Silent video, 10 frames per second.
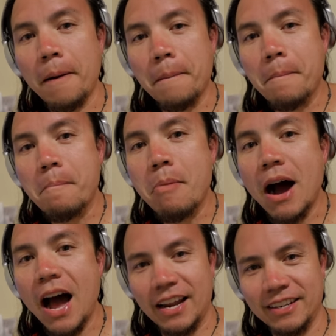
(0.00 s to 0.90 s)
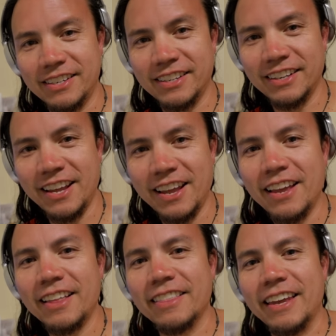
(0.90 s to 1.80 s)
But
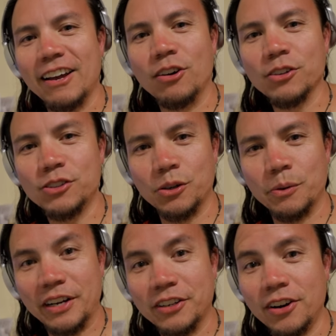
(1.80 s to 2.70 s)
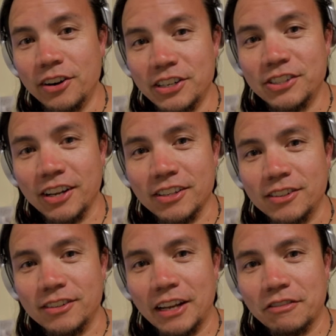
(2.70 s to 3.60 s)
they also encouraged us
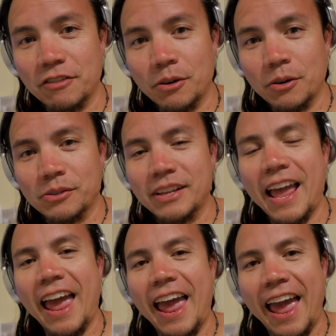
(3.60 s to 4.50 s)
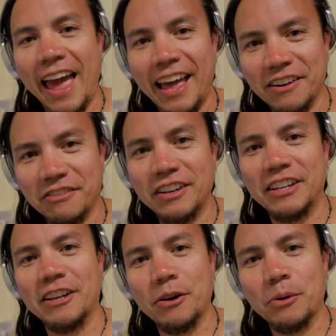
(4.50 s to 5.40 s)
to take photos and
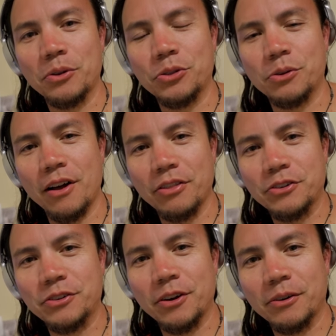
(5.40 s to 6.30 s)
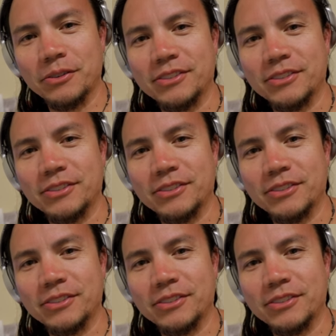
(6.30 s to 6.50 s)
video throughout the show.